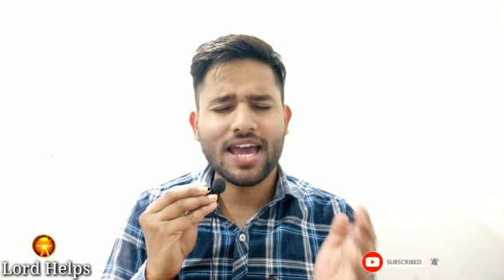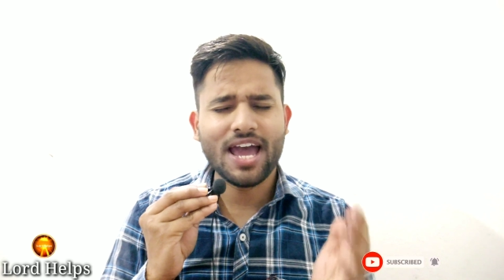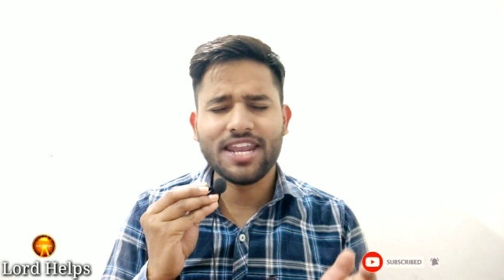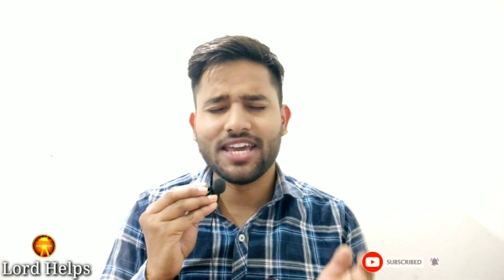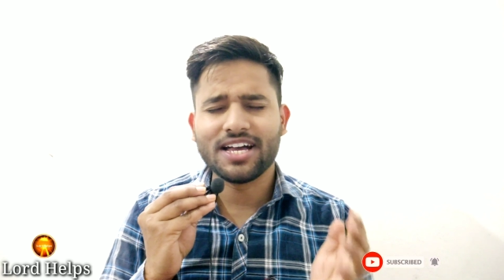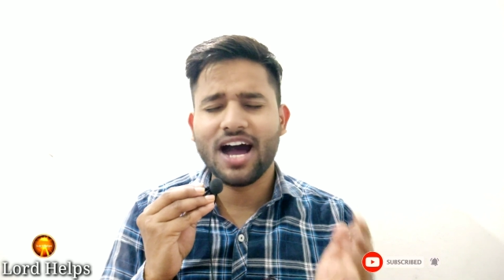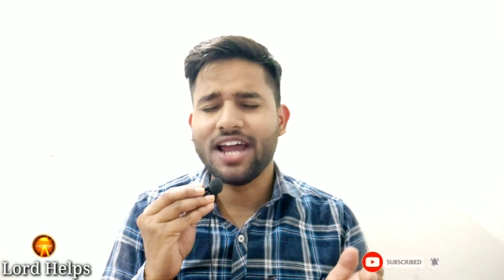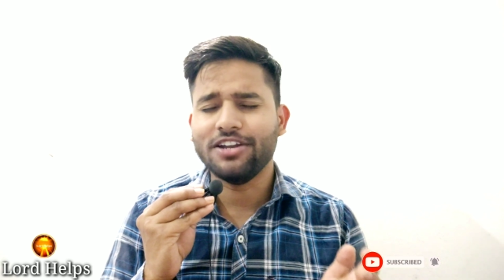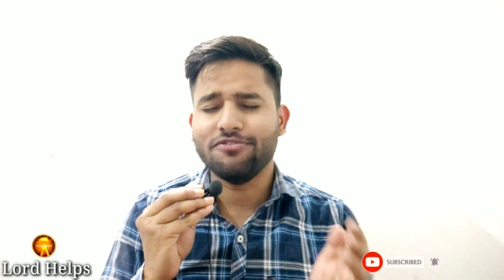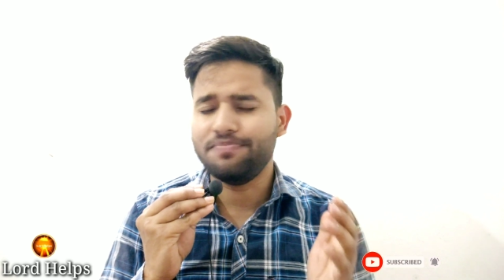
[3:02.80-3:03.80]
any
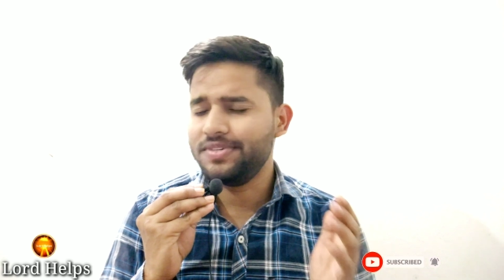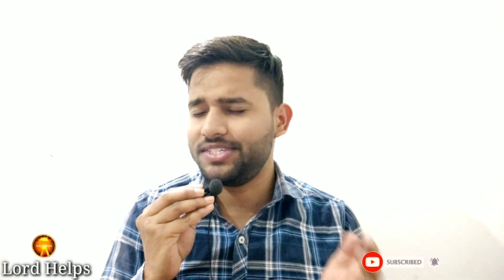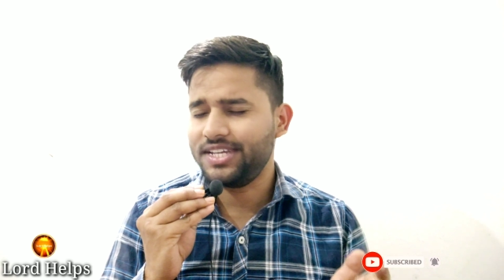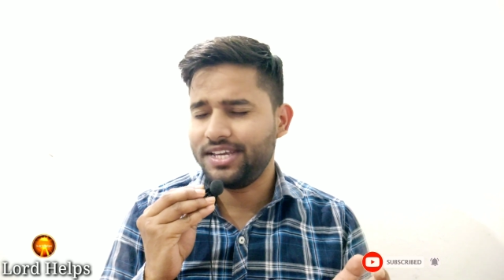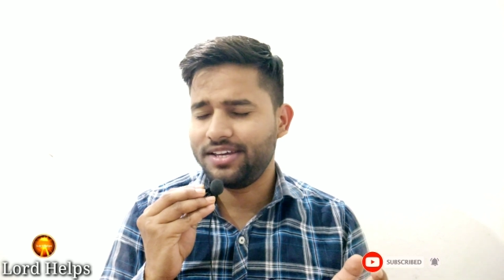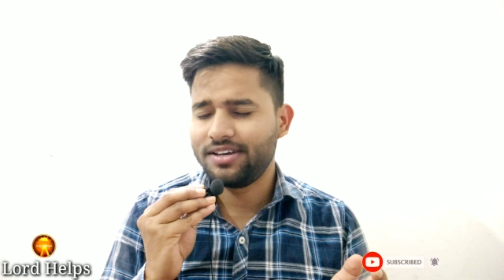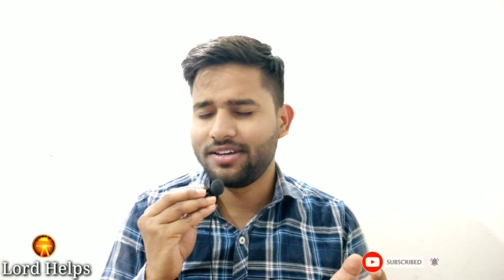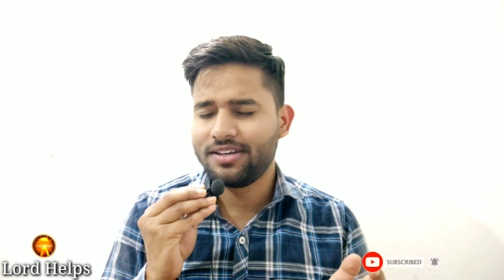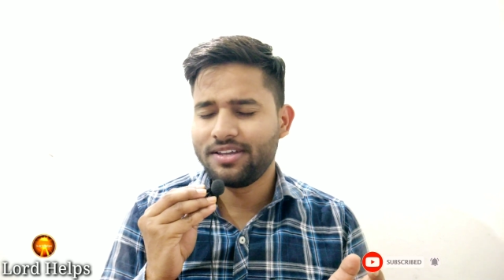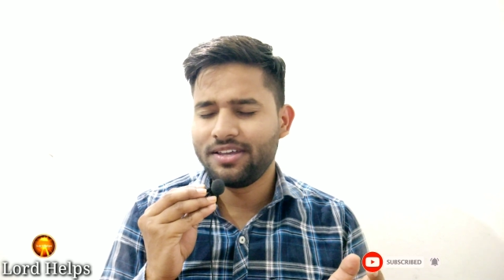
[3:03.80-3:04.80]
kind of mistake.
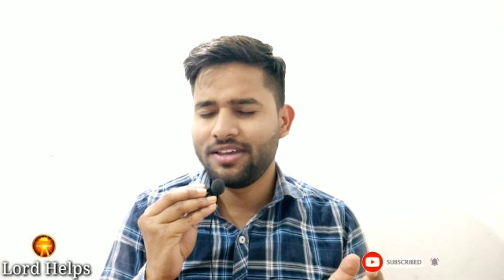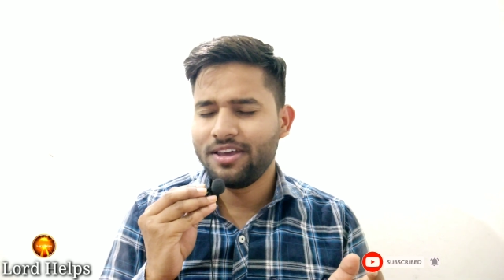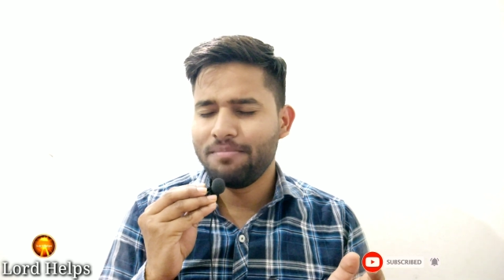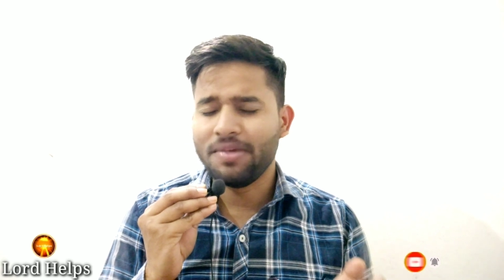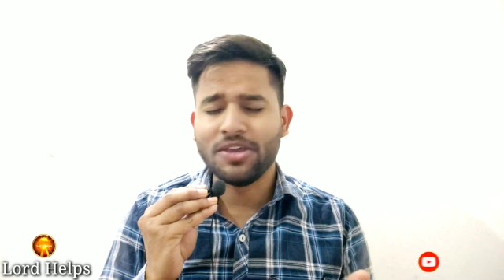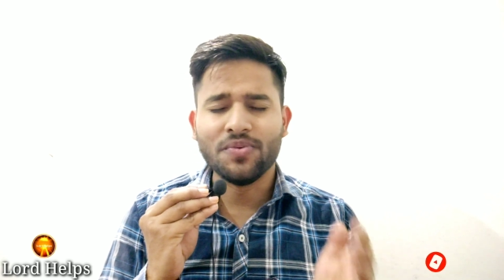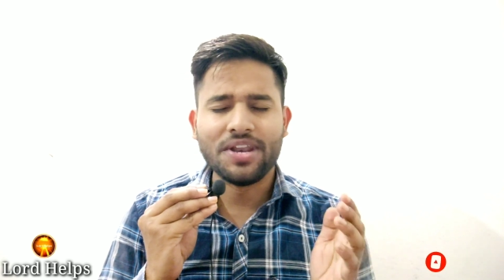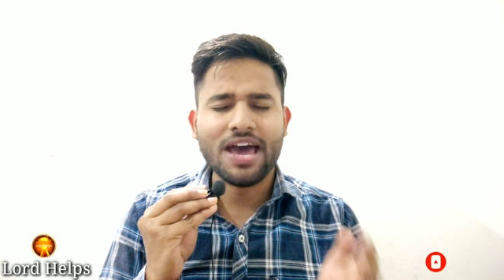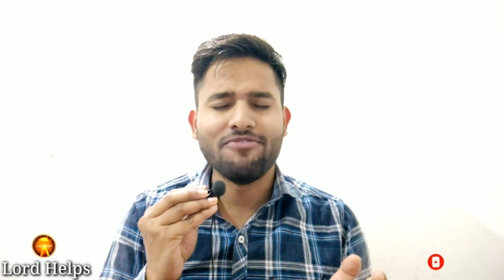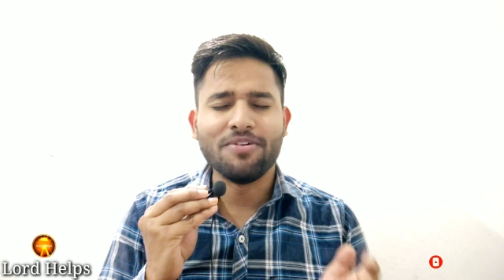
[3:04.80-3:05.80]
May you
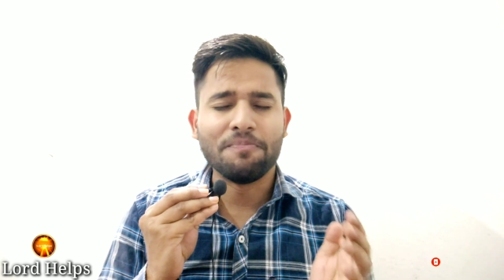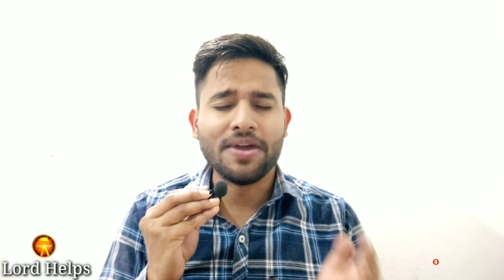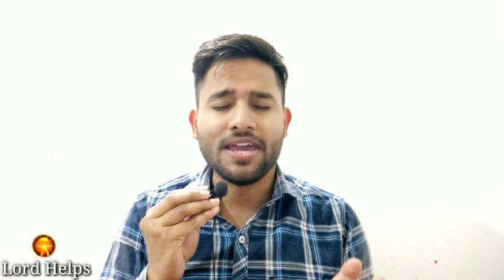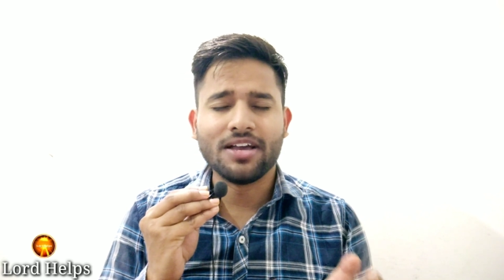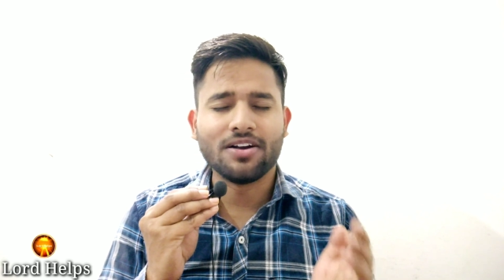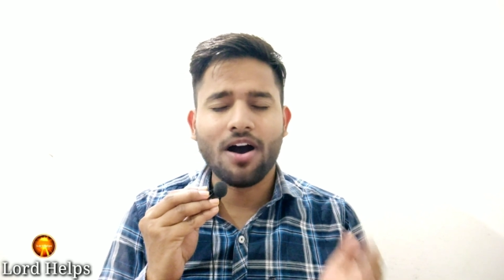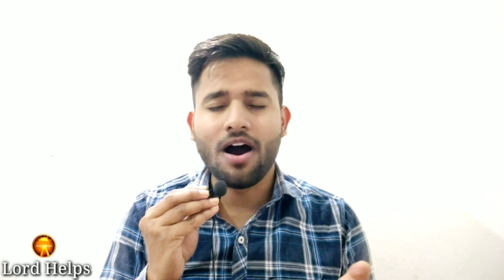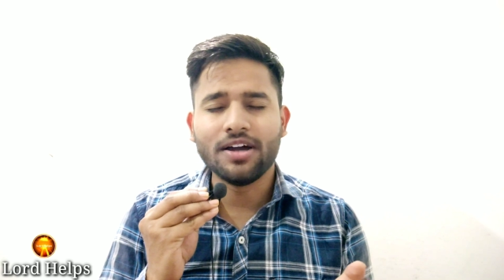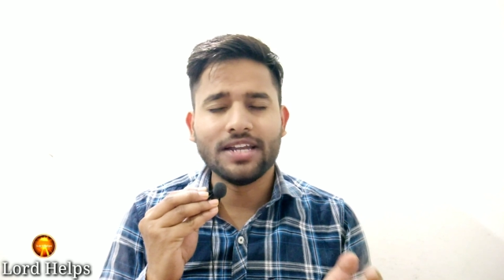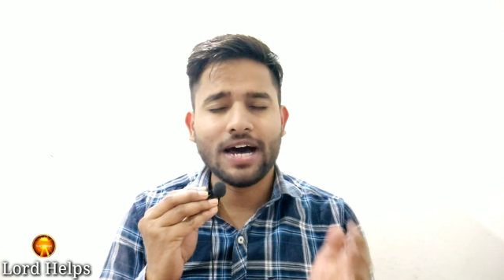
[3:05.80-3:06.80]
never make
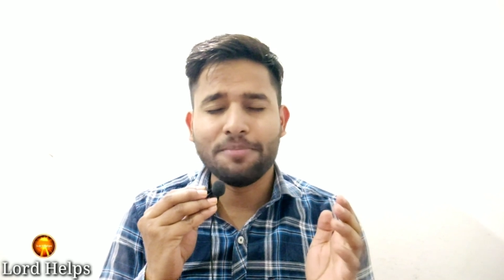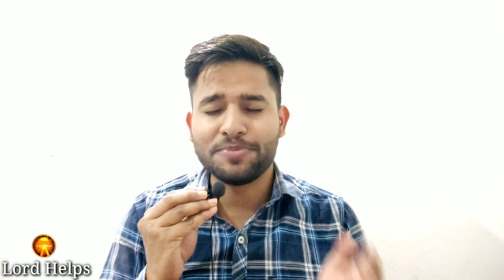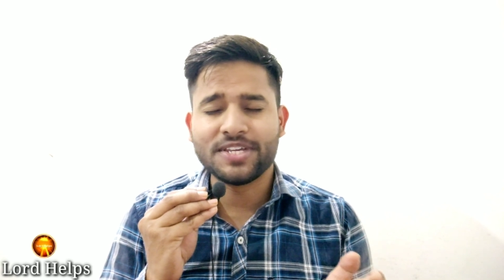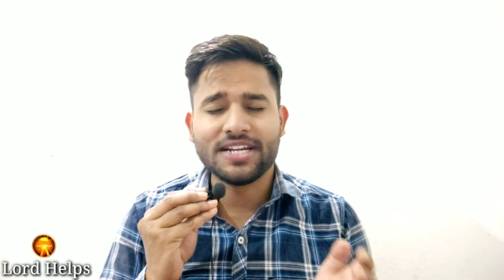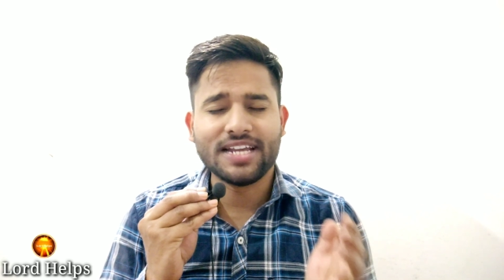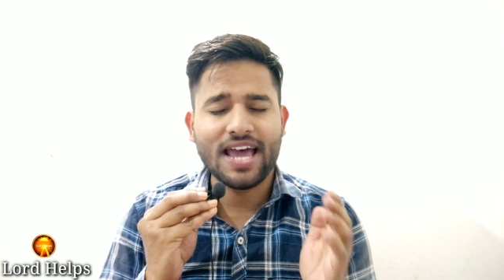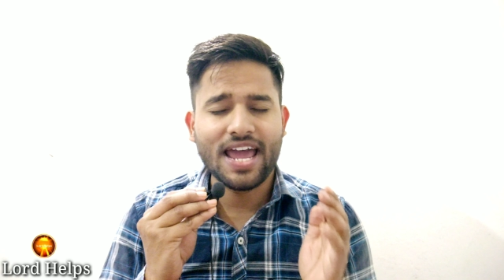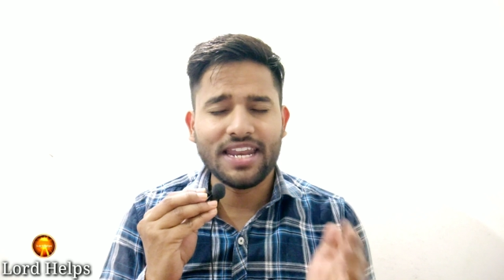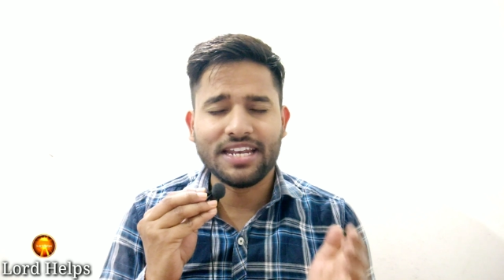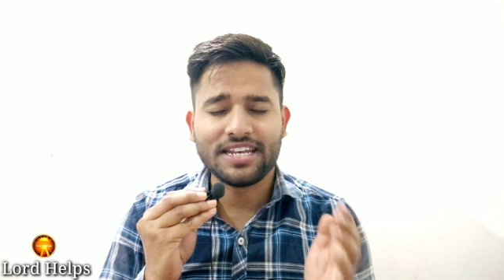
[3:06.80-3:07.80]
God upset
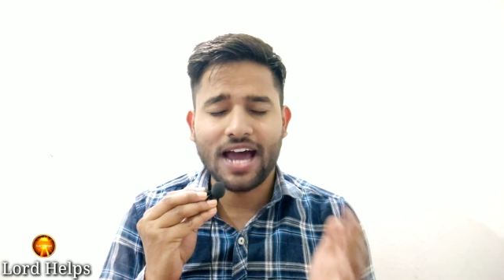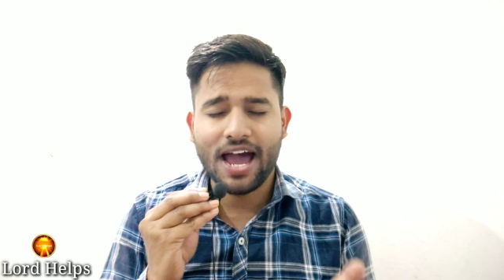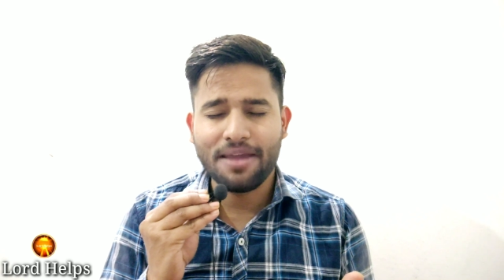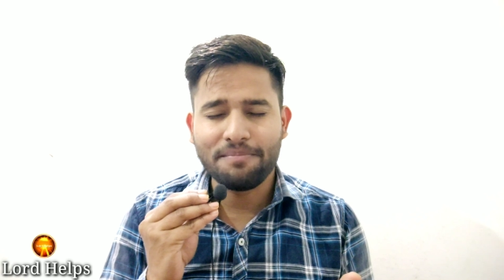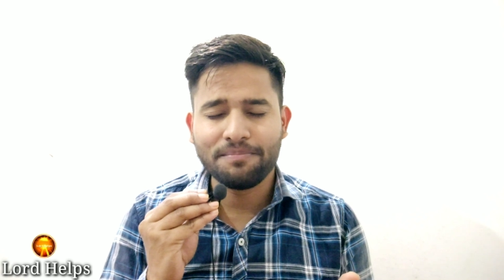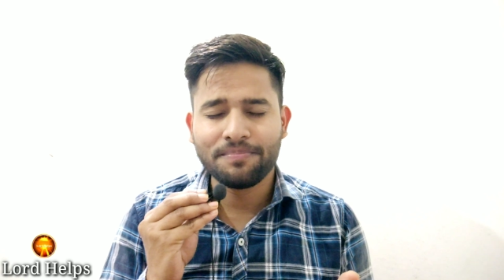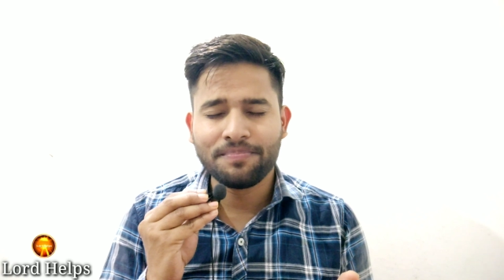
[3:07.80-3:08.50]
any time,